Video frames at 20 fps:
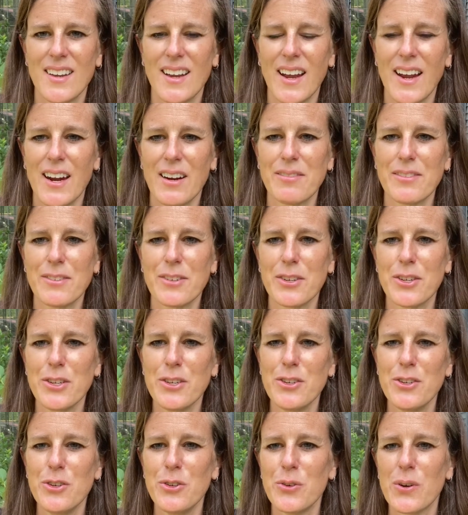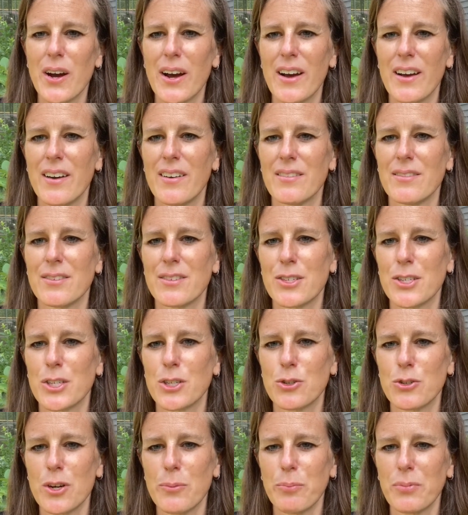After you have
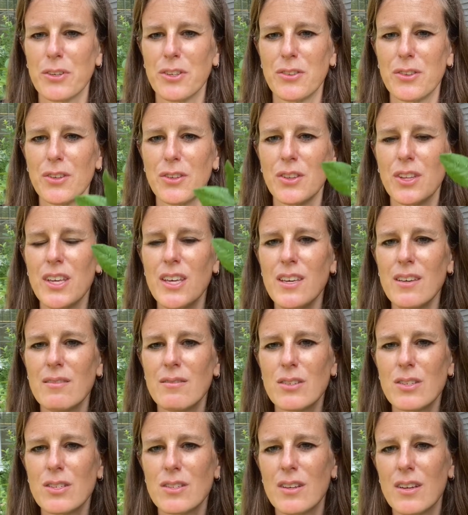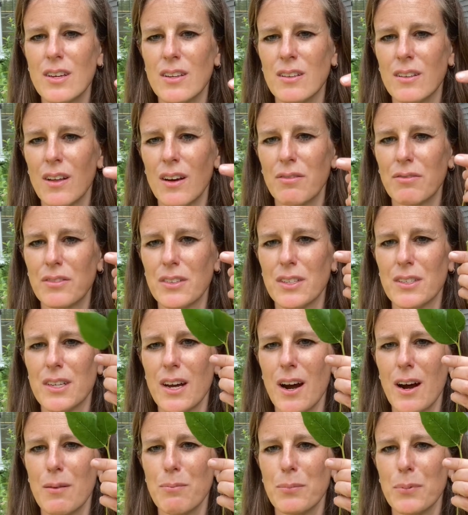stripped the leaves and left the
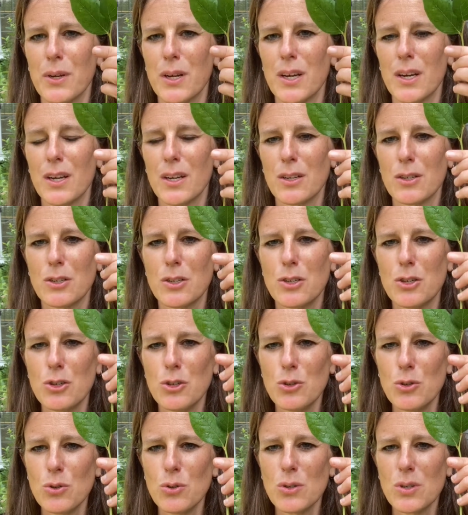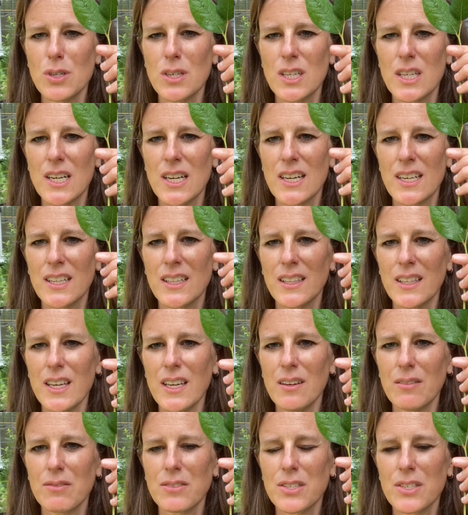top 2
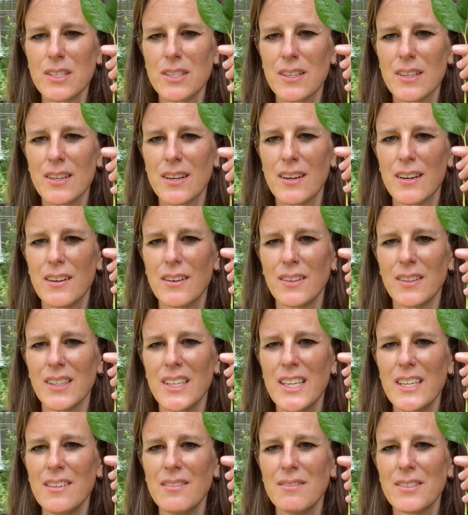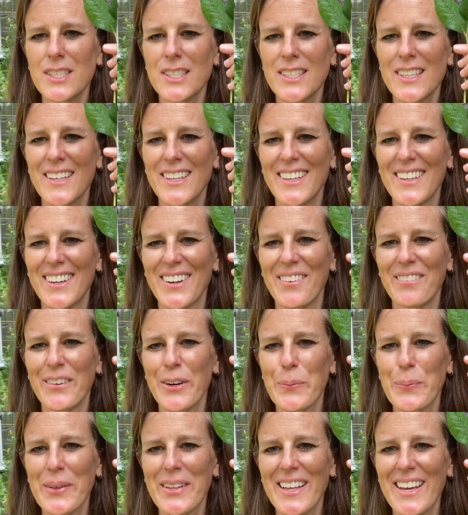leaves of
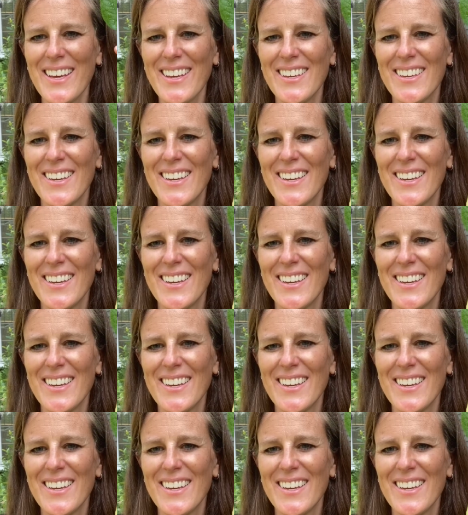your plant,